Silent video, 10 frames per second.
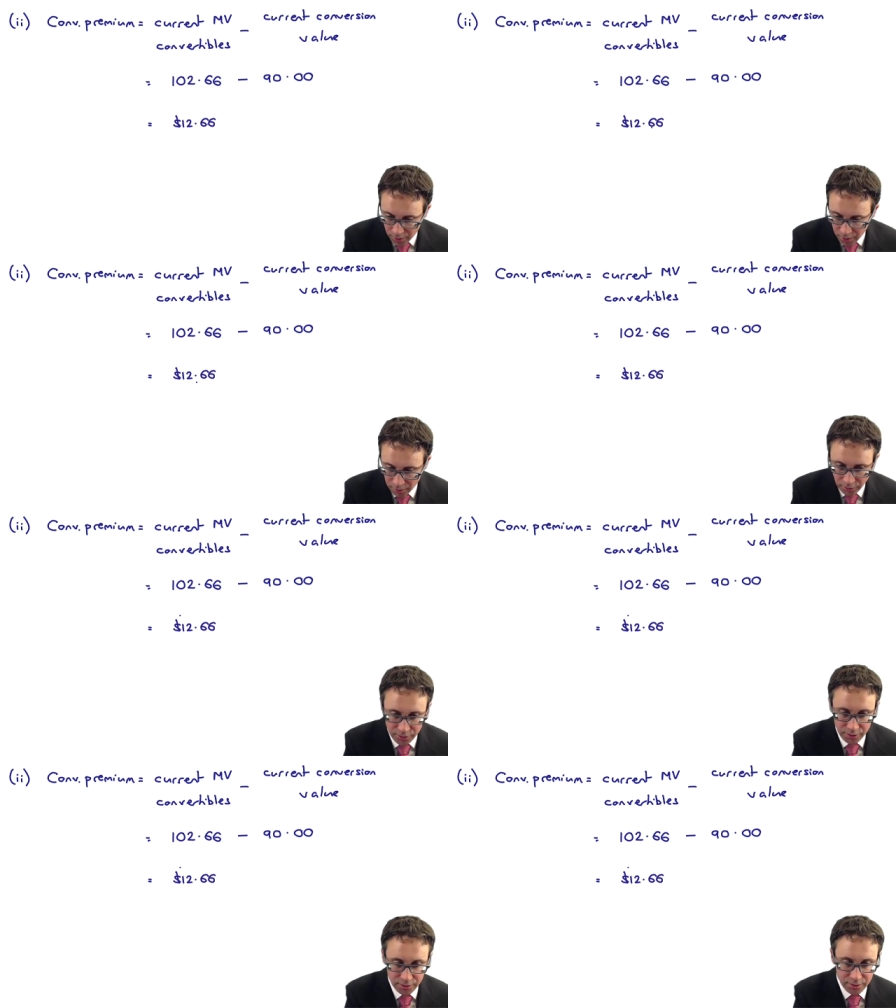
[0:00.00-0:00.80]

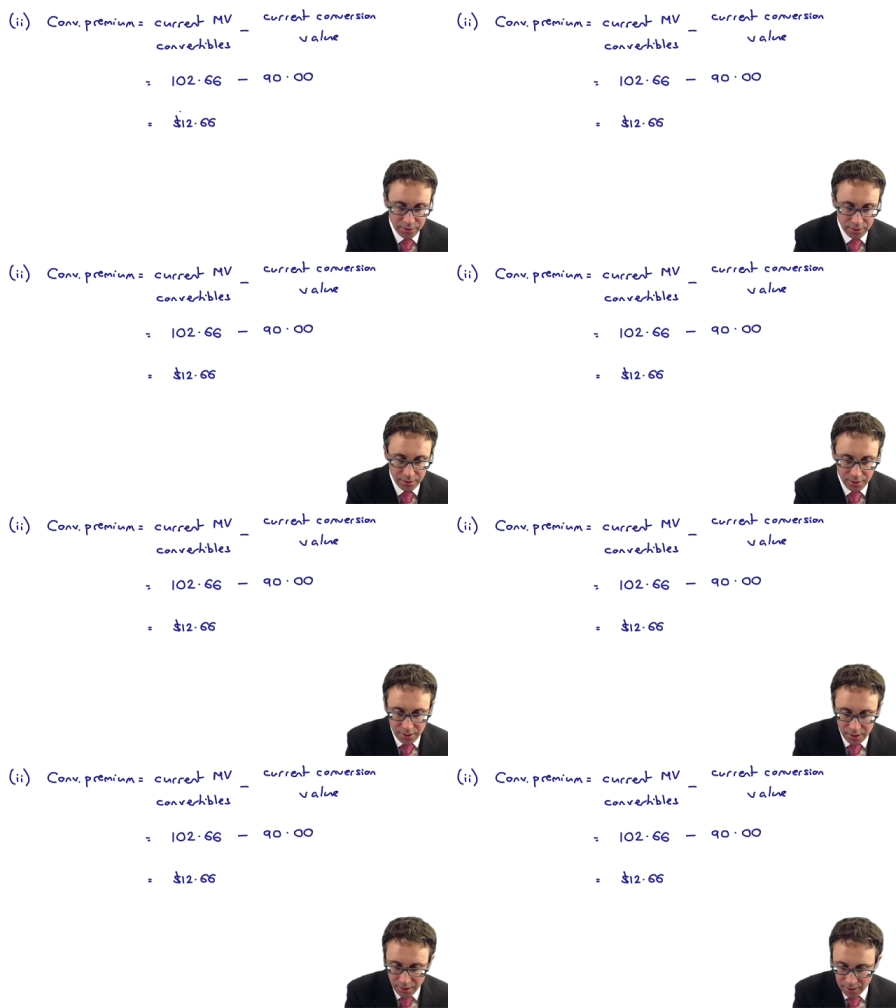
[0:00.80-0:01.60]
dollars
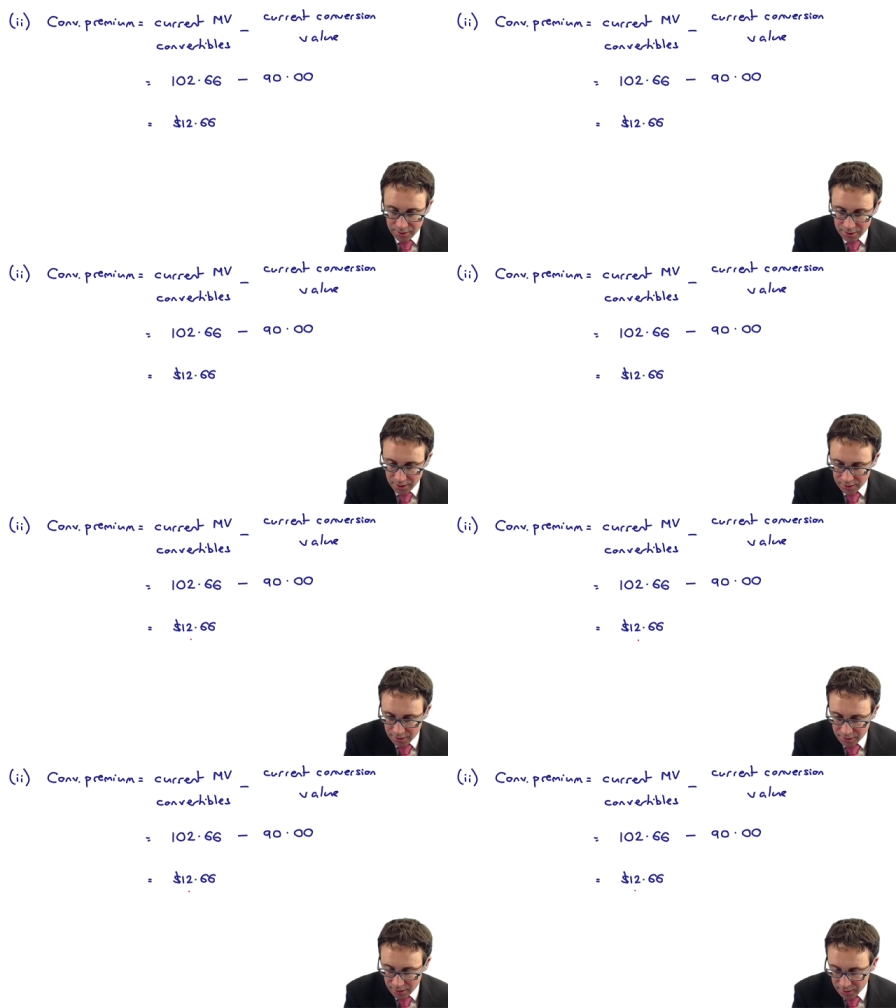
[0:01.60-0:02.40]
and
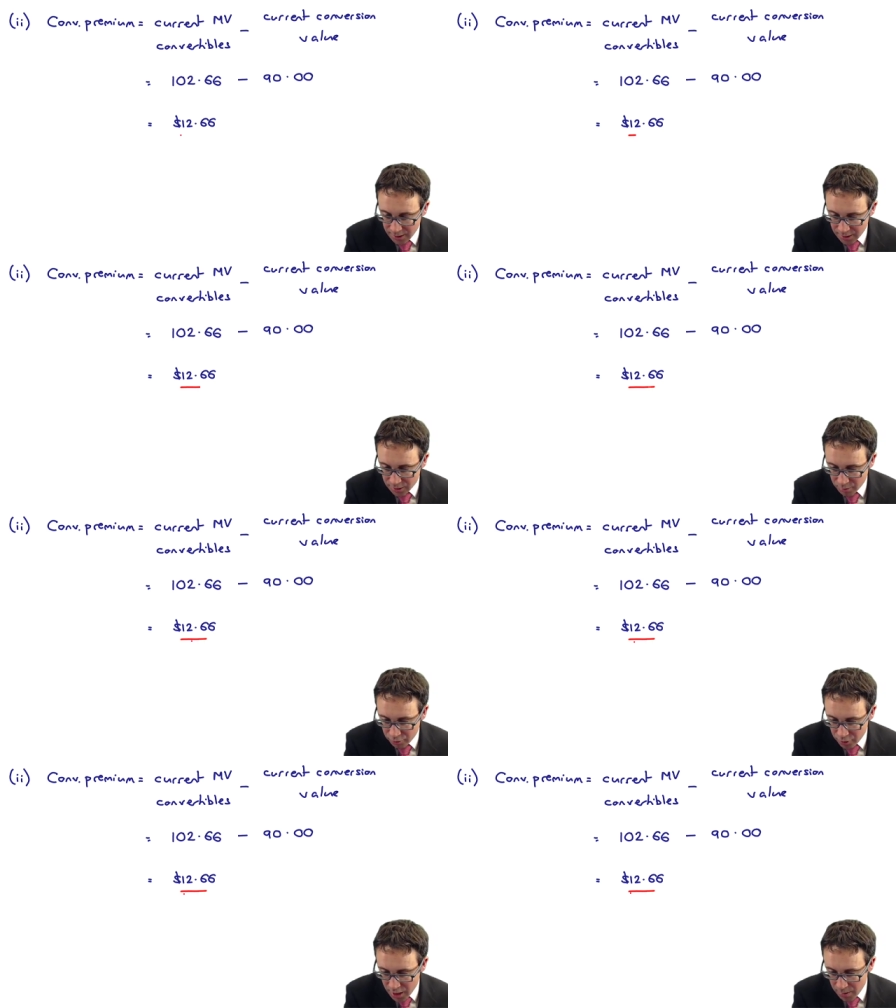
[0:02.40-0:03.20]
66 cents the
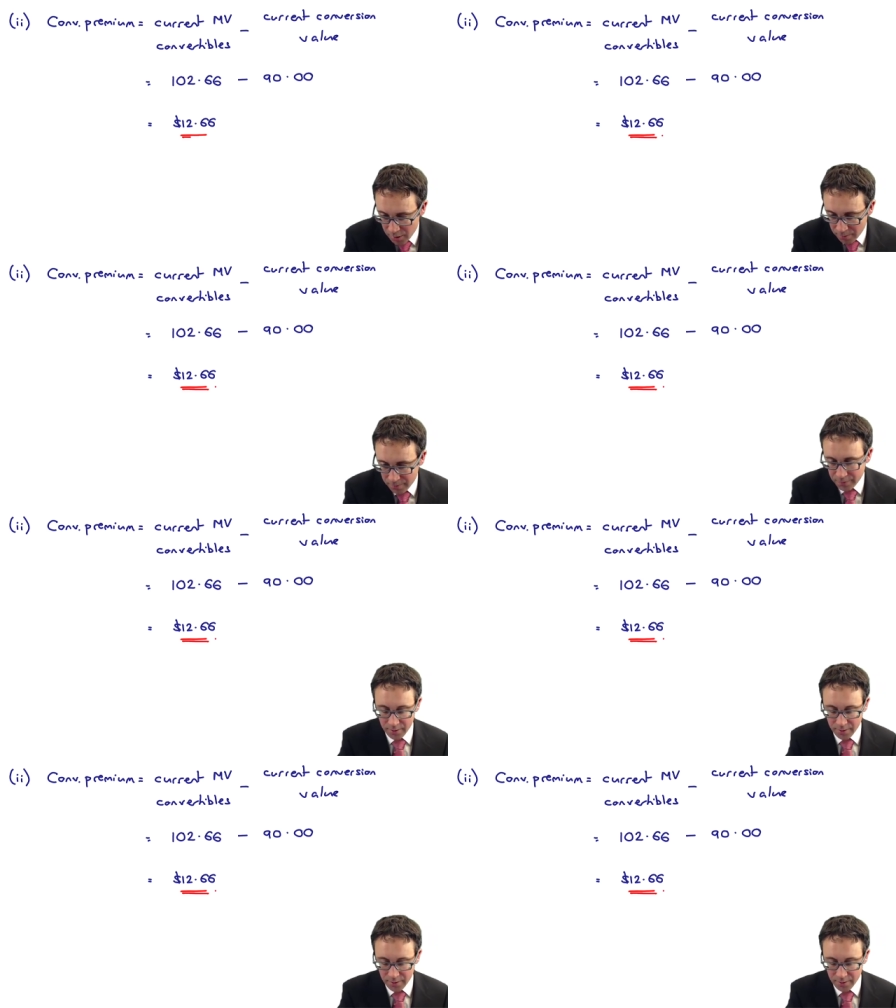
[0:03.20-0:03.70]
premium